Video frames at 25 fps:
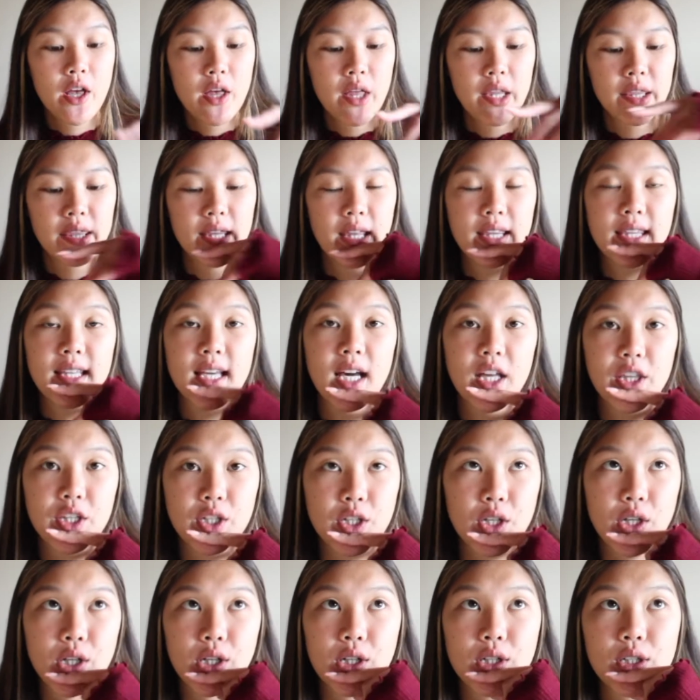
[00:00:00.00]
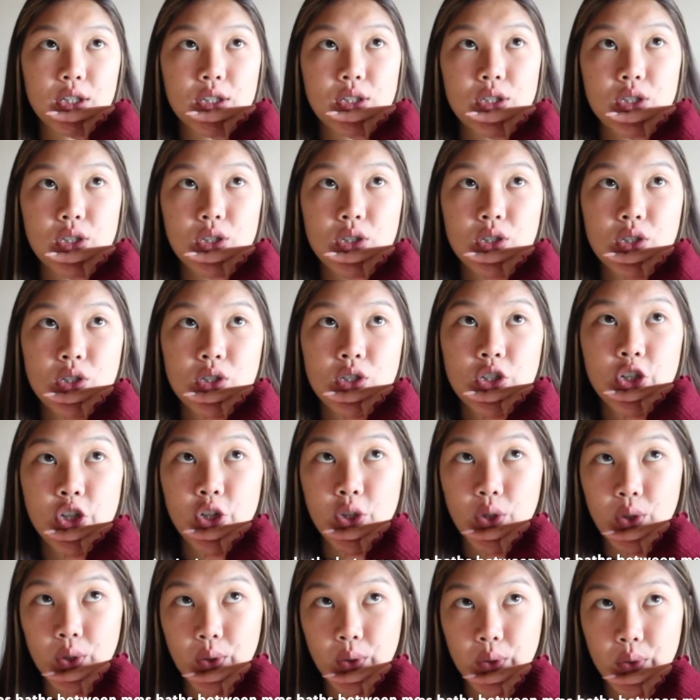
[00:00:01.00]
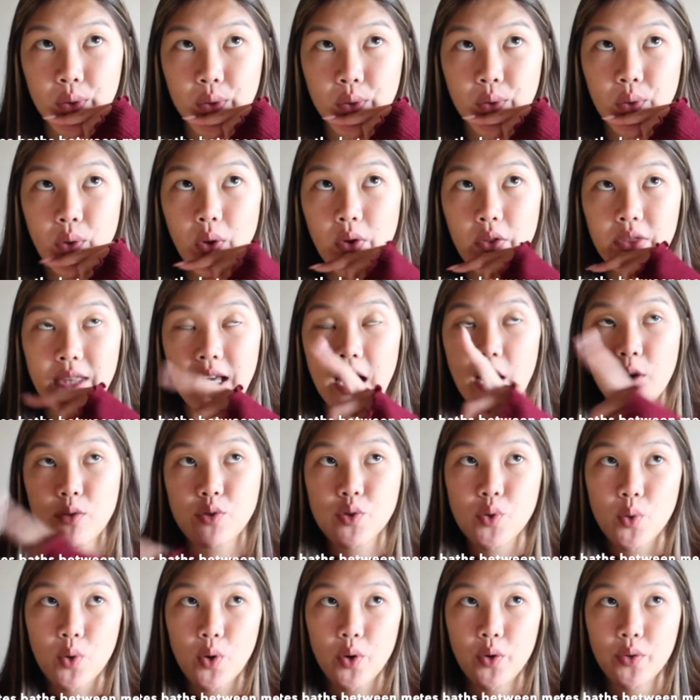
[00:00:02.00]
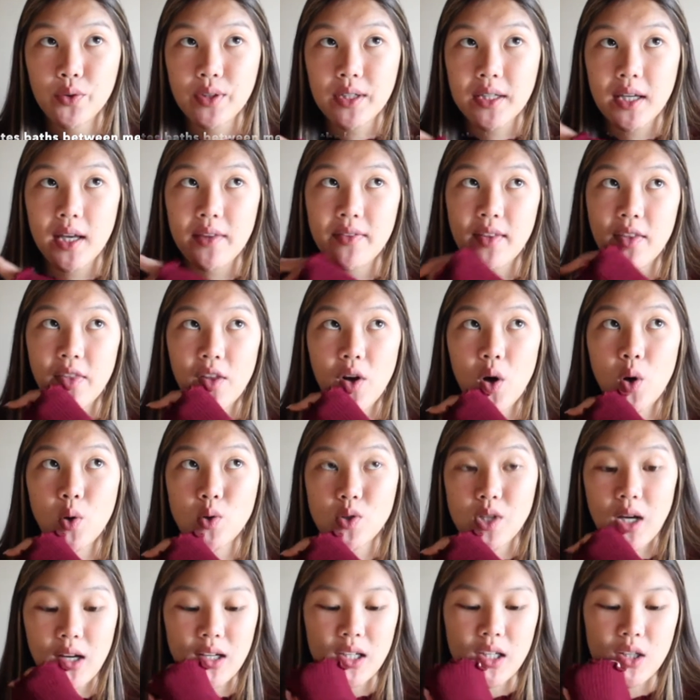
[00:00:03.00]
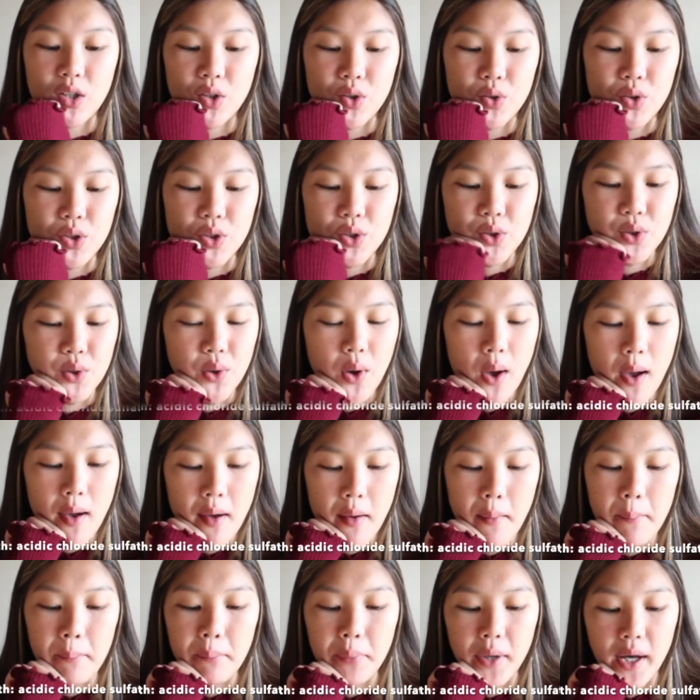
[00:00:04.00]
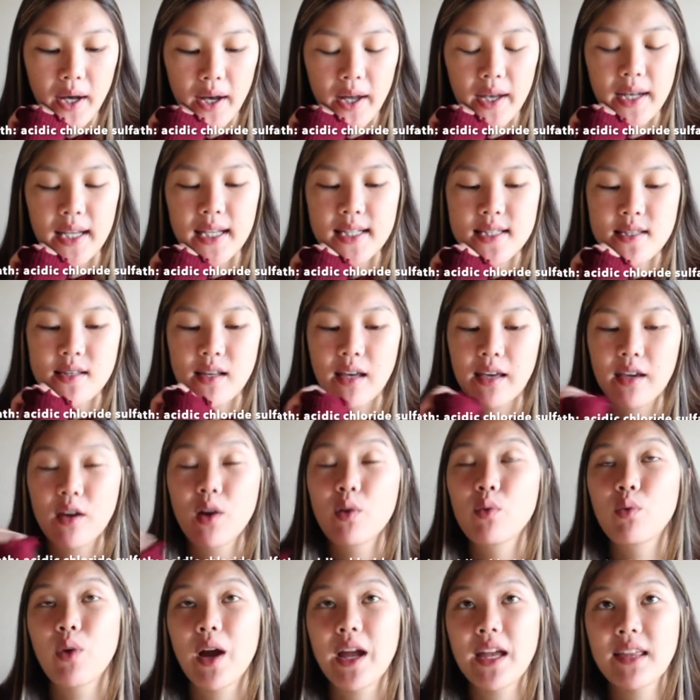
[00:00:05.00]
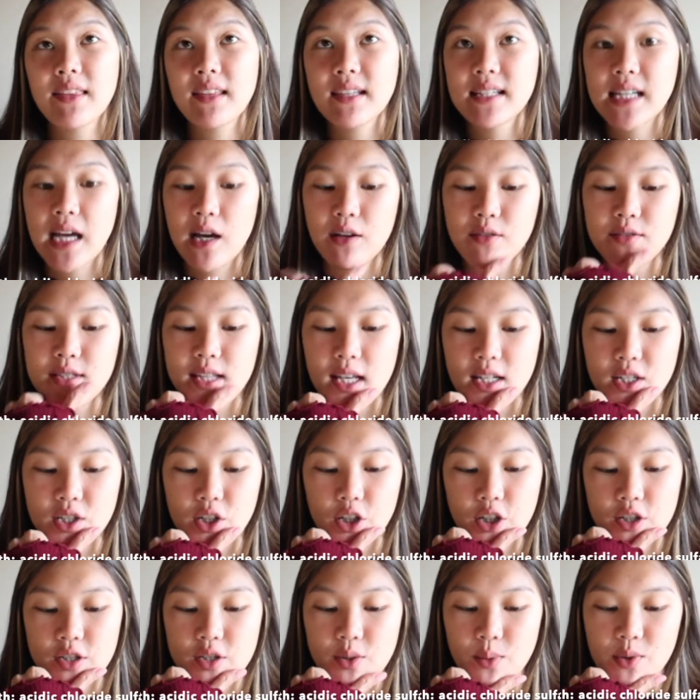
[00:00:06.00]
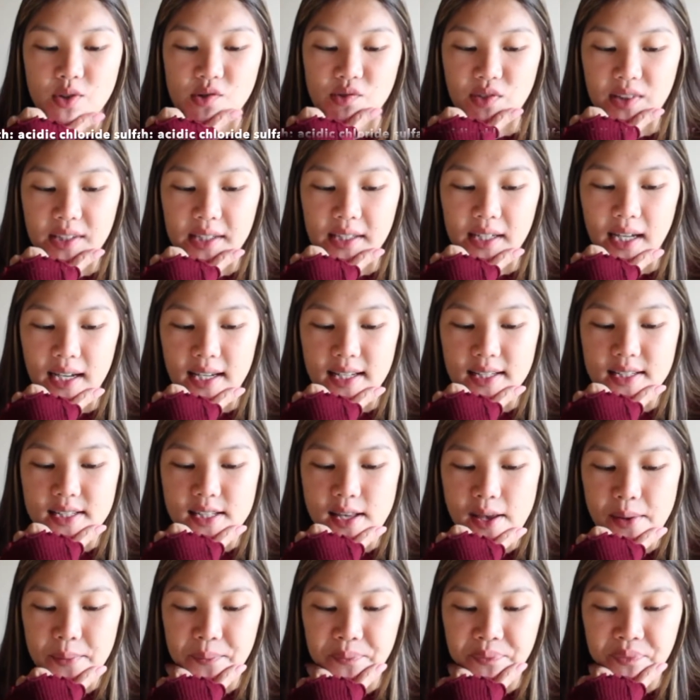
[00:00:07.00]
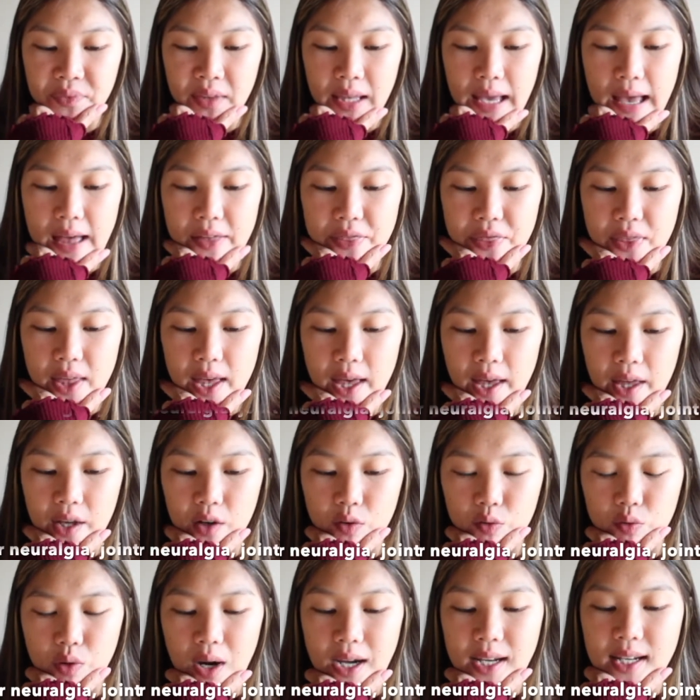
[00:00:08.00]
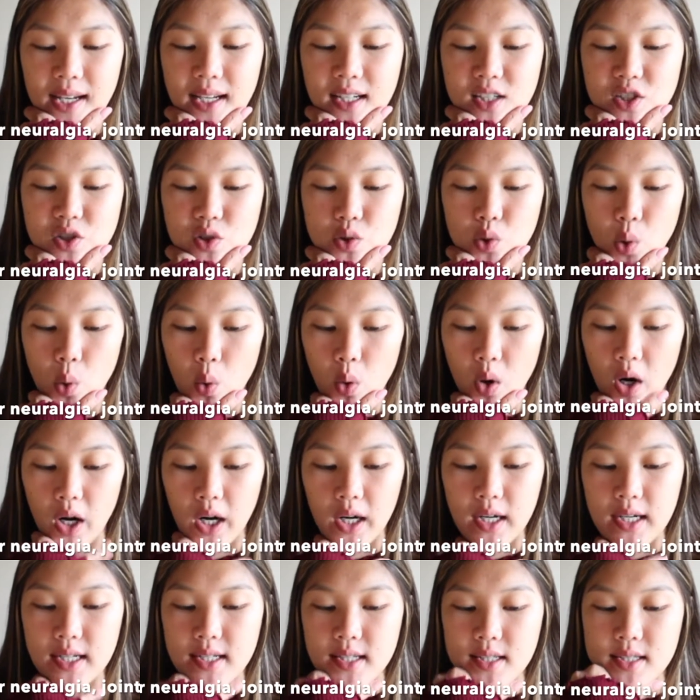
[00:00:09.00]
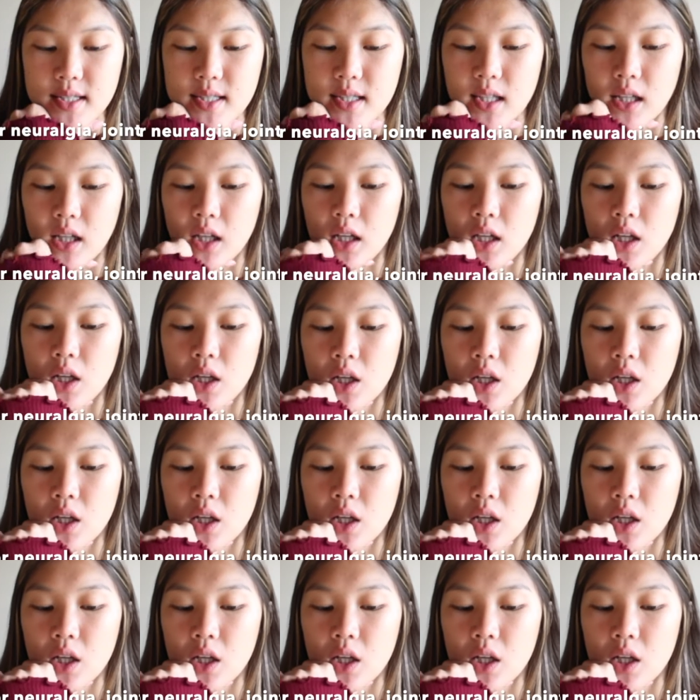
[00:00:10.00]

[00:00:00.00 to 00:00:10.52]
than the other two, the outdoor only and then the Otaki no Yu, but it's like right in the town center, so it's really nice. And then right next door is the